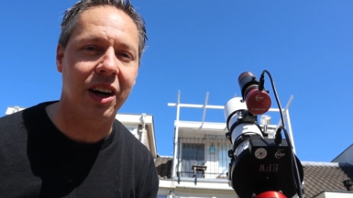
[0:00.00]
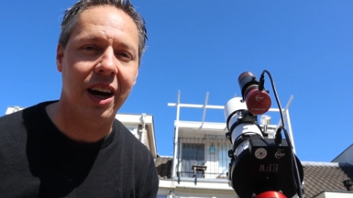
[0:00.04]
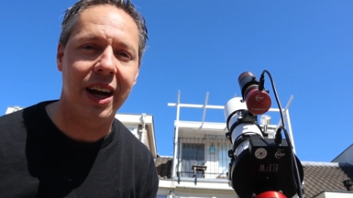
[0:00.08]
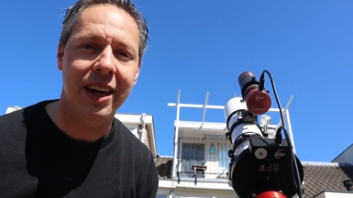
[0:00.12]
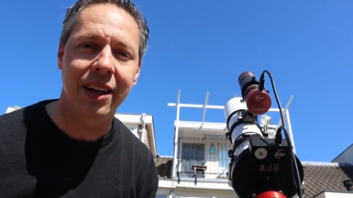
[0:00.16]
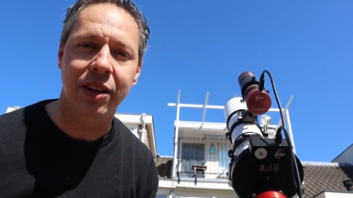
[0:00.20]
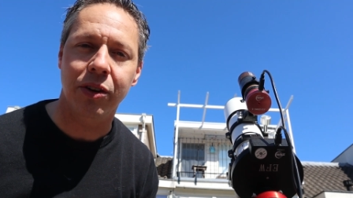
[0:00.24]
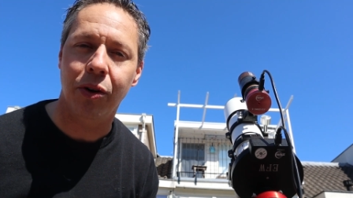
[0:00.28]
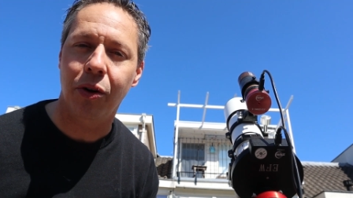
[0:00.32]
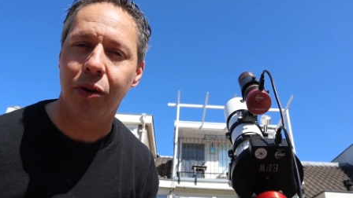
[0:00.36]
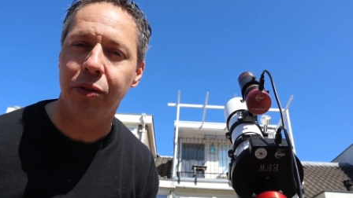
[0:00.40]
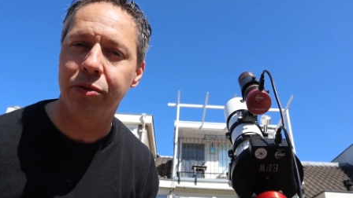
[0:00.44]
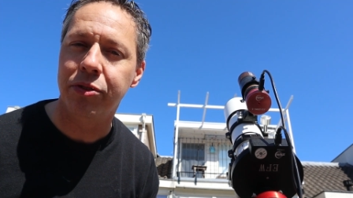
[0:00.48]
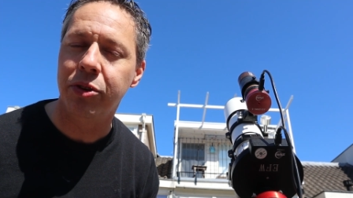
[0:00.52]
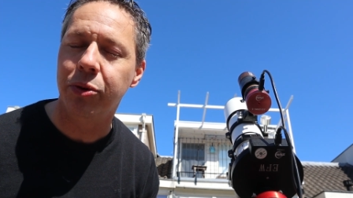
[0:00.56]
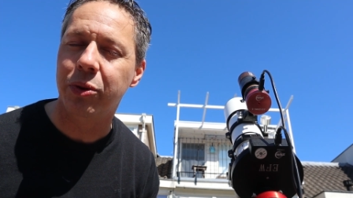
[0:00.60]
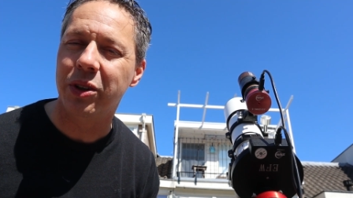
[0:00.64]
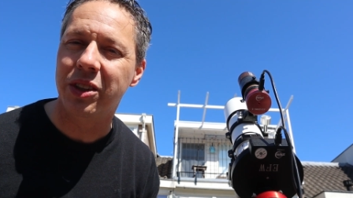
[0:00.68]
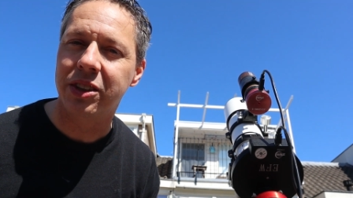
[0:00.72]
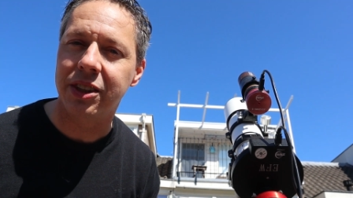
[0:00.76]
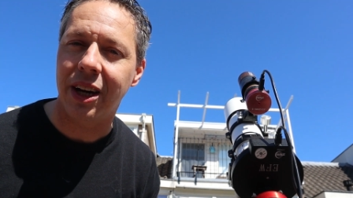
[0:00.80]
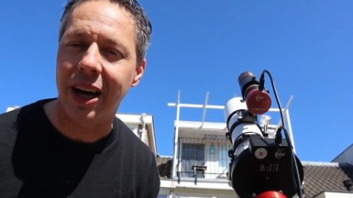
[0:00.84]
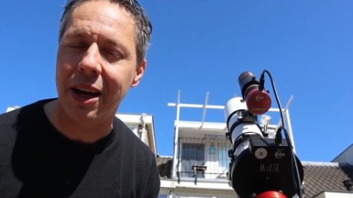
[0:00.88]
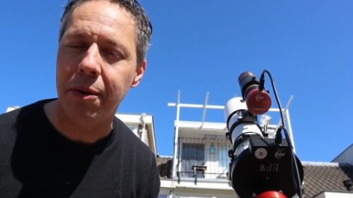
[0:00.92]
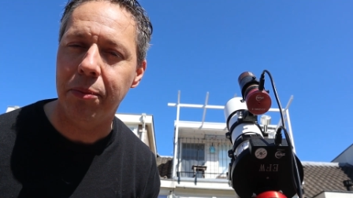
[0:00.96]
kind of do
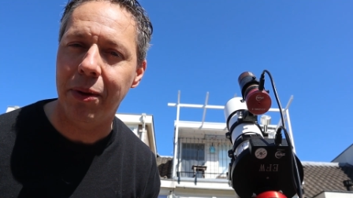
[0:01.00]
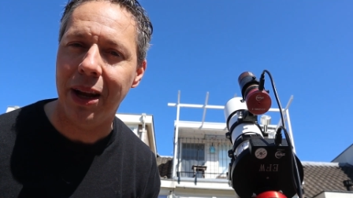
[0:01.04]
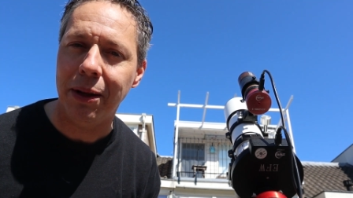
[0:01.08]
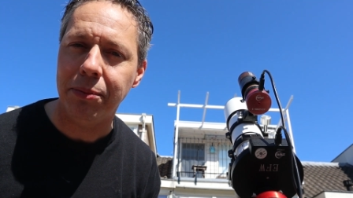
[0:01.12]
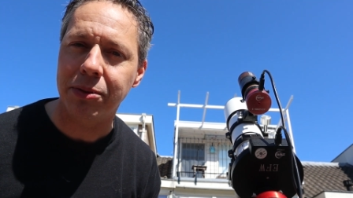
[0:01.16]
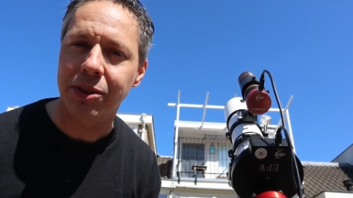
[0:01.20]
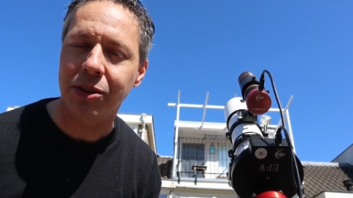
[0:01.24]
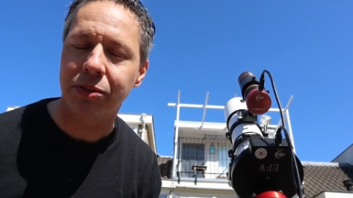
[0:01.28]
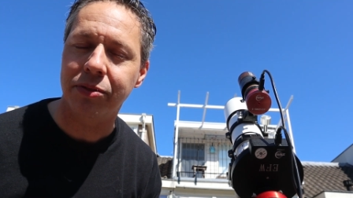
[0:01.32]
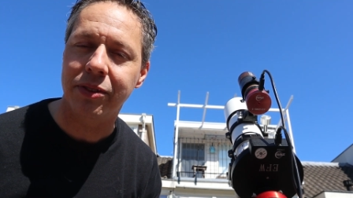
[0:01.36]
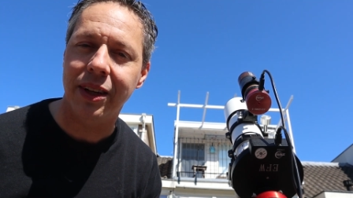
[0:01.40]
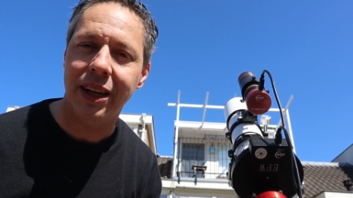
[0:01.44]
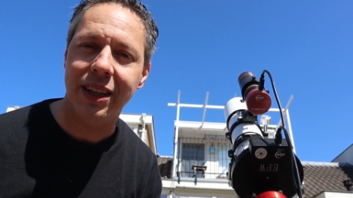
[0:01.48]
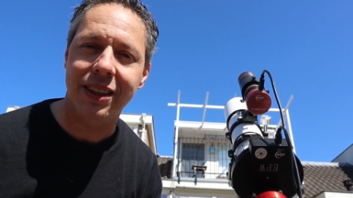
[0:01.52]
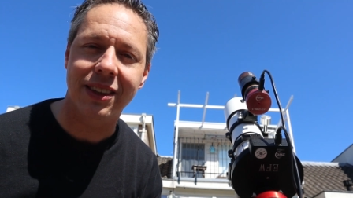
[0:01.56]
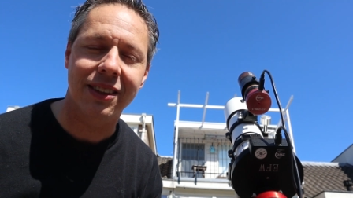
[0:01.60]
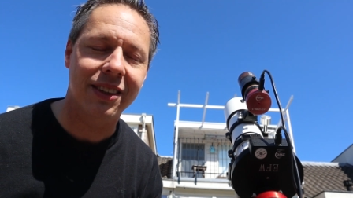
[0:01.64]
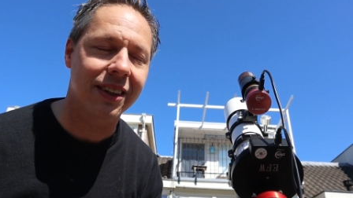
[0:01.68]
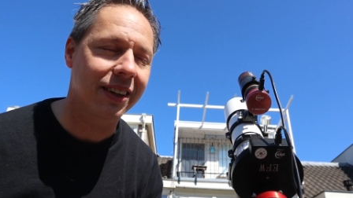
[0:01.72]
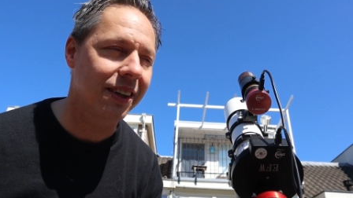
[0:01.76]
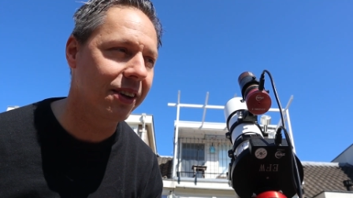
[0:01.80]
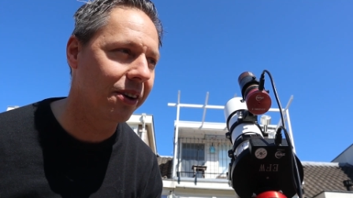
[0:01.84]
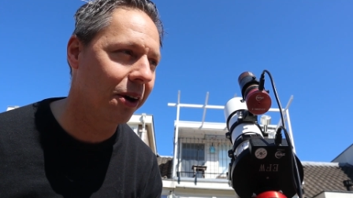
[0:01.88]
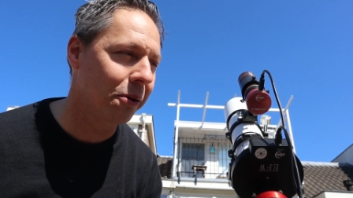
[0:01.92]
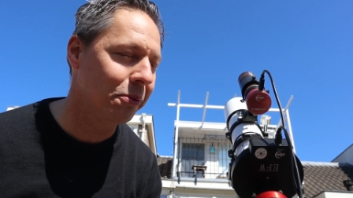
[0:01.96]
a time lapse of
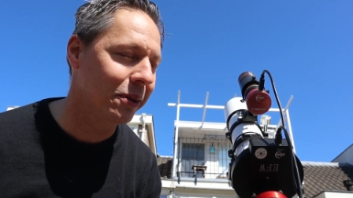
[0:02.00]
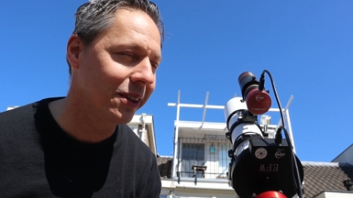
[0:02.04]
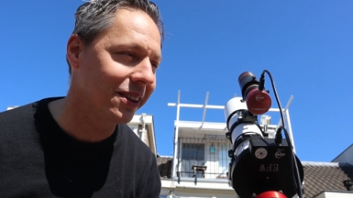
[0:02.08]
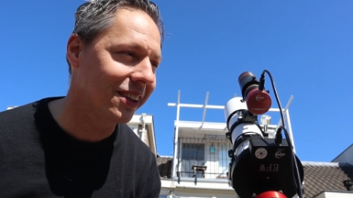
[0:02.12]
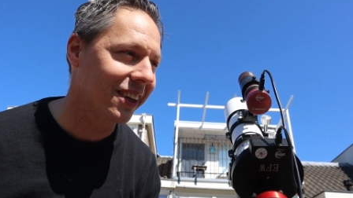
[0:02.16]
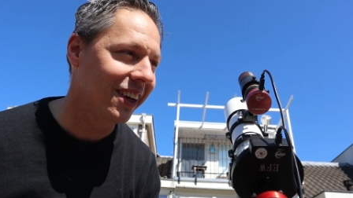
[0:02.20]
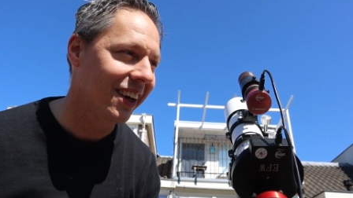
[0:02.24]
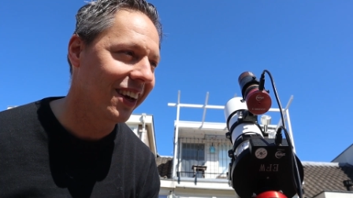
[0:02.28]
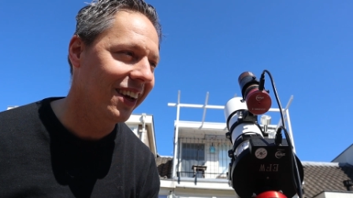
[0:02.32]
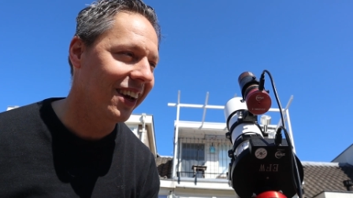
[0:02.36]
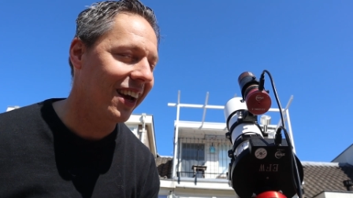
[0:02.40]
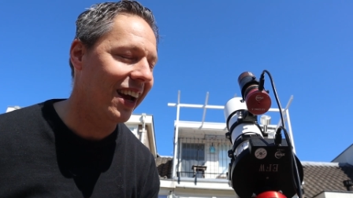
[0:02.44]
that uh, comet.